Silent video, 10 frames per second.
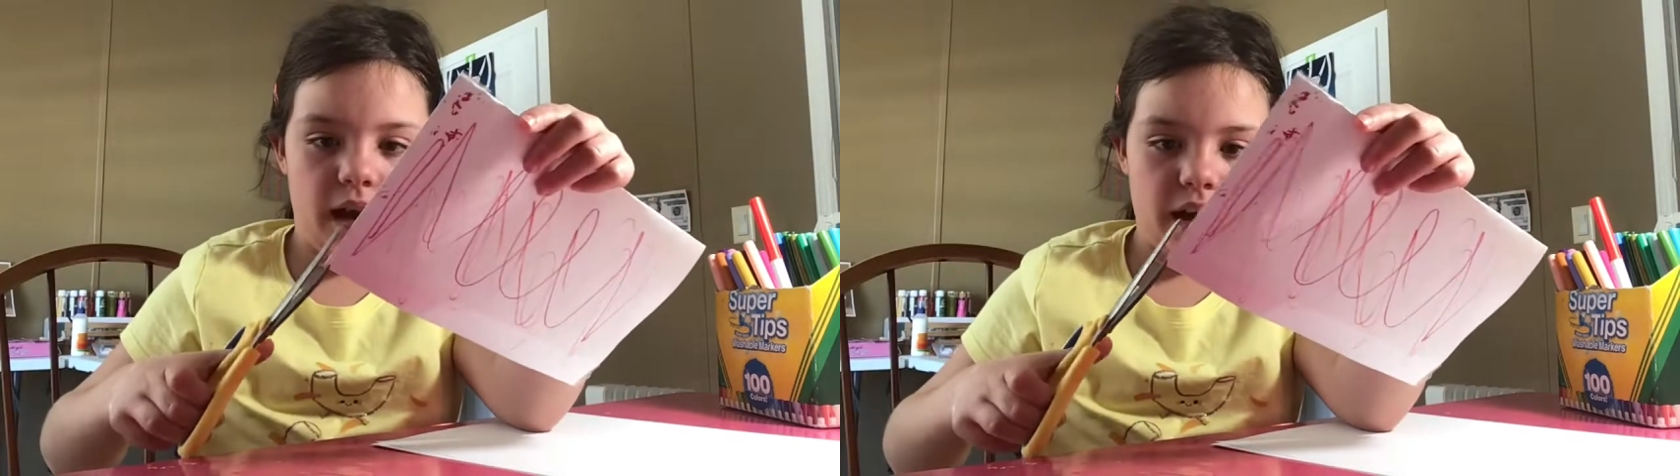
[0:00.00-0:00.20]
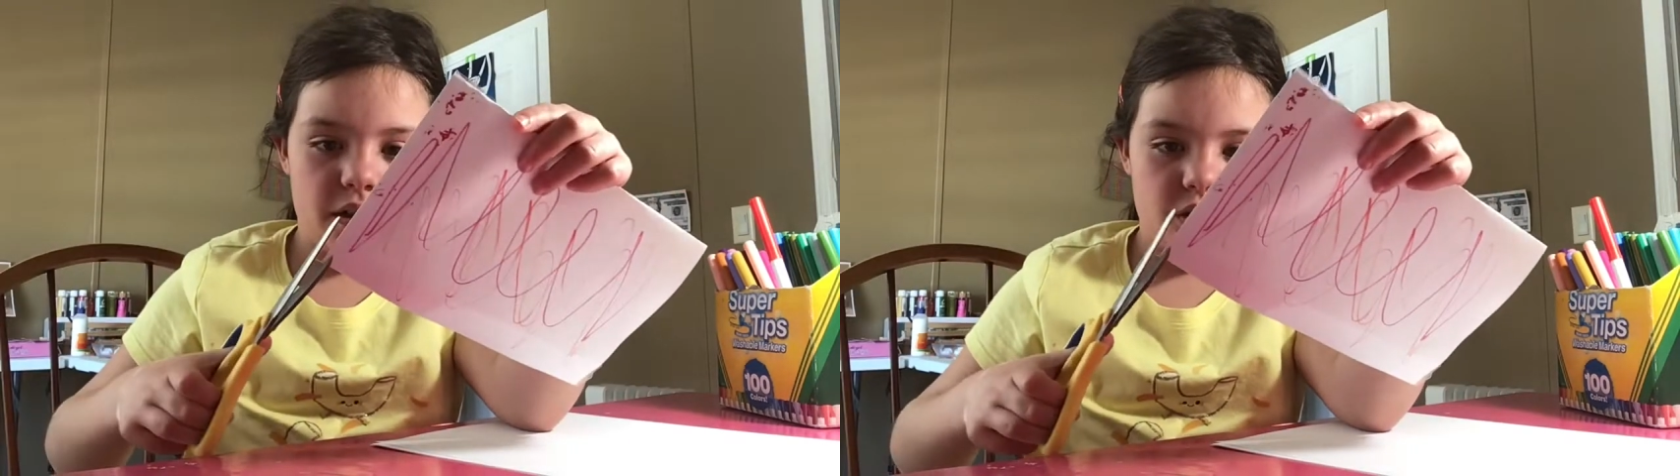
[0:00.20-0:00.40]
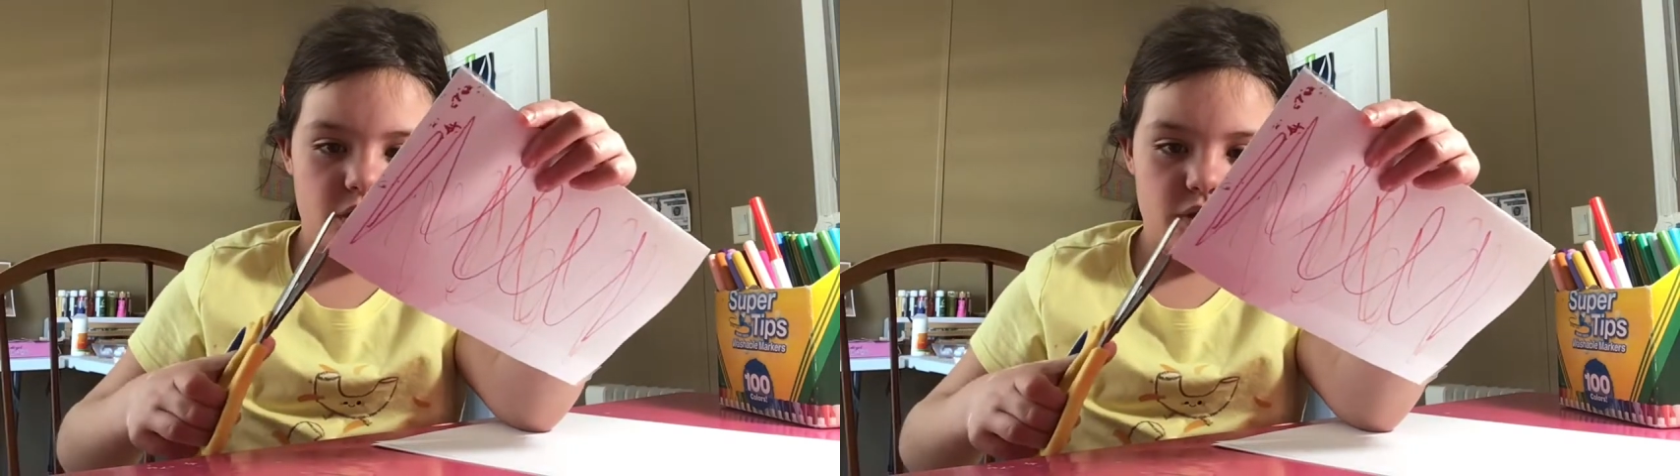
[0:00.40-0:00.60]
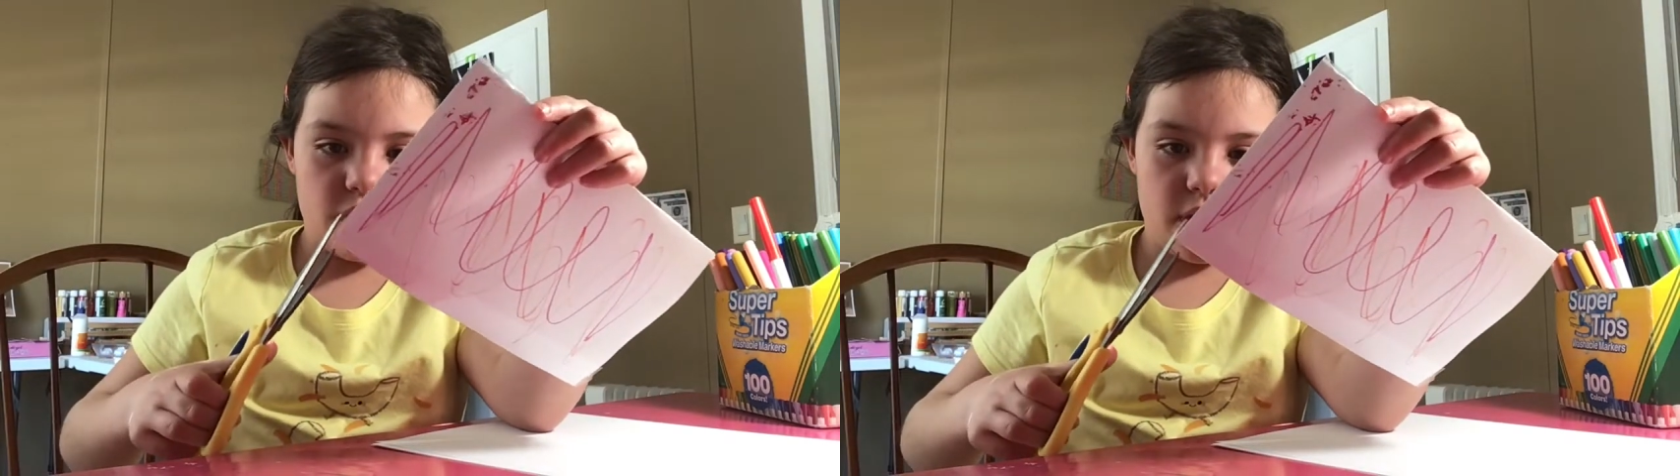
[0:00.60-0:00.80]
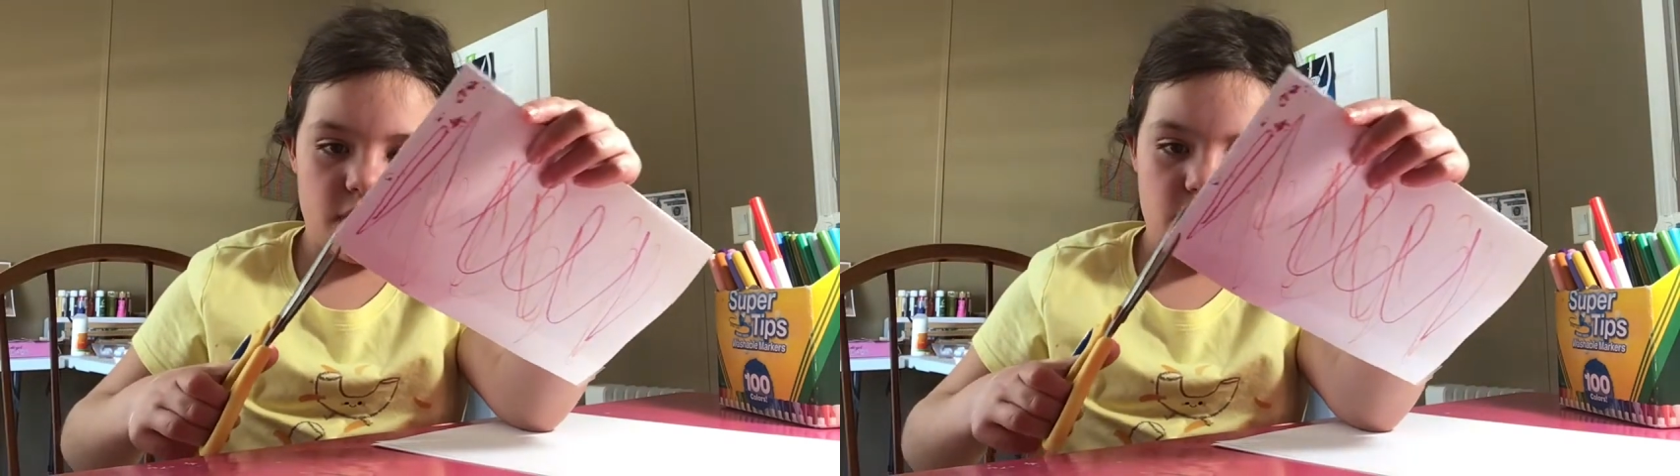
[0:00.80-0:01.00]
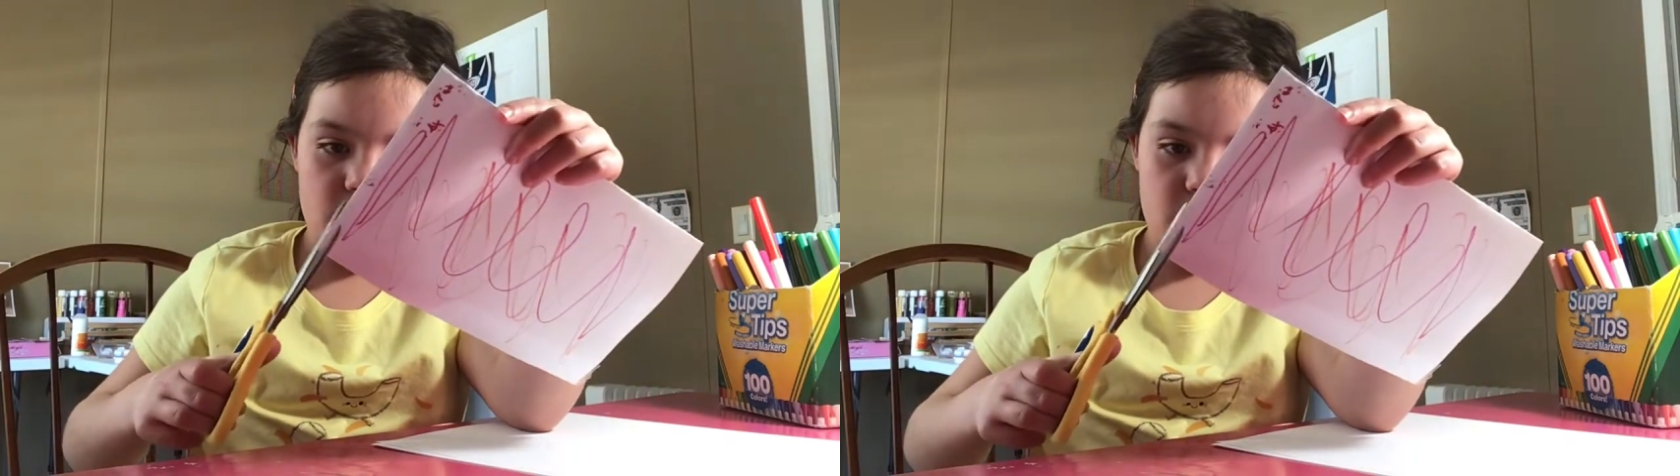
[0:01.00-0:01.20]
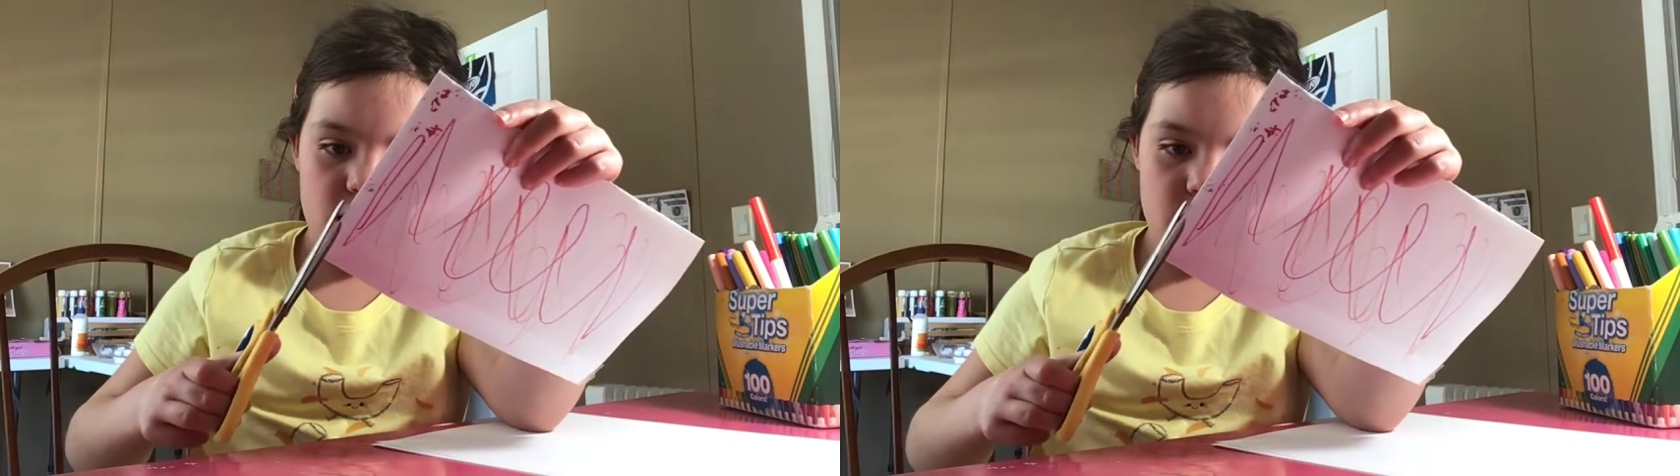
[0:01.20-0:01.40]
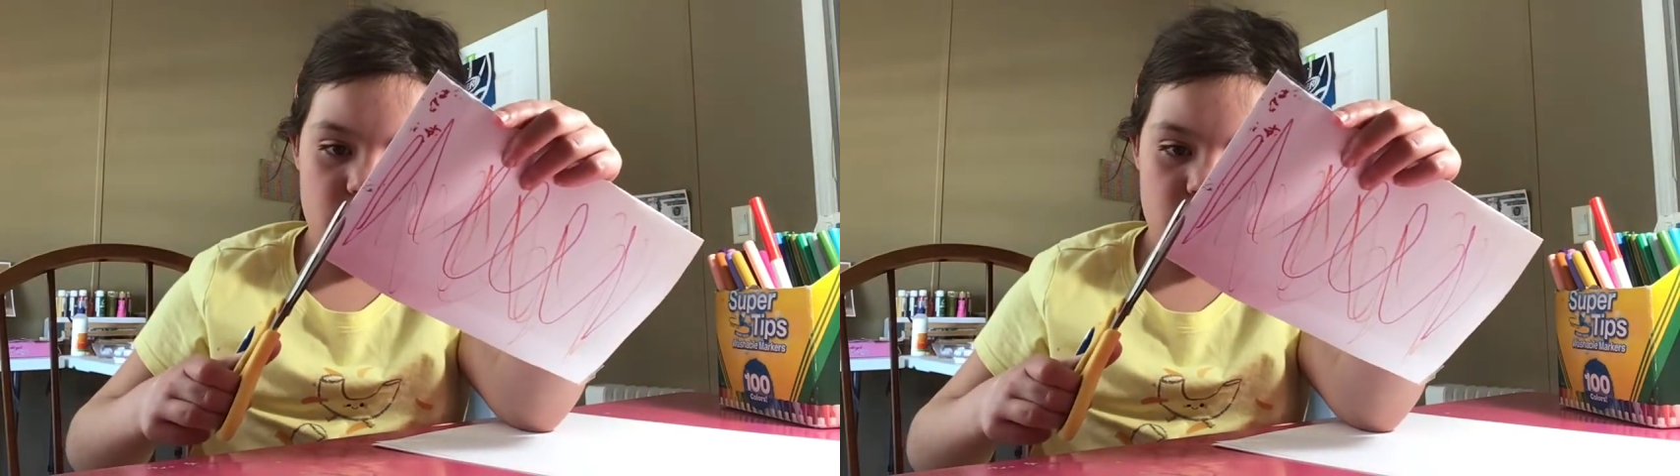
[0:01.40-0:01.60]

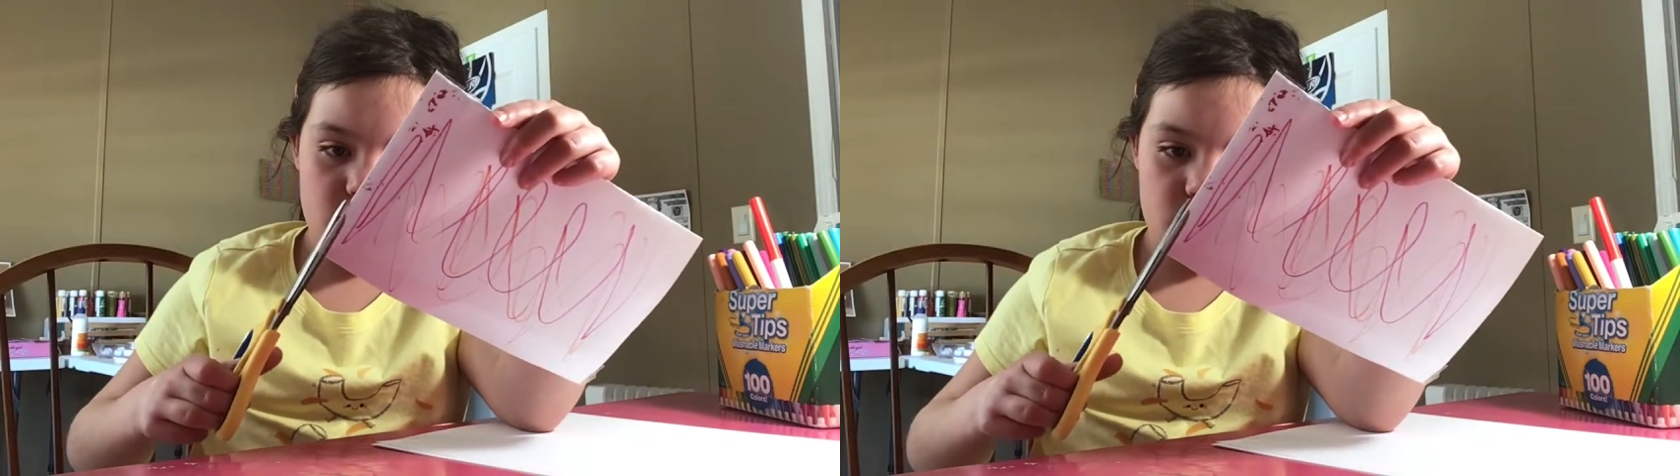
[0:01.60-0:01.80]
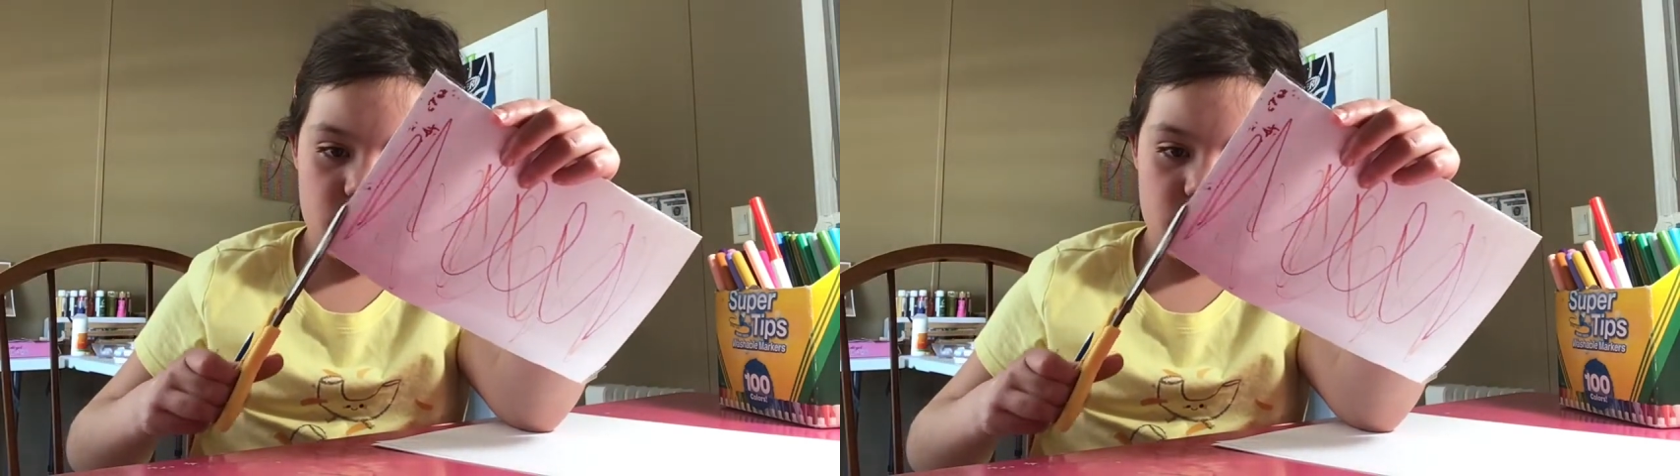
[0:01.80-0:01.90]
extras,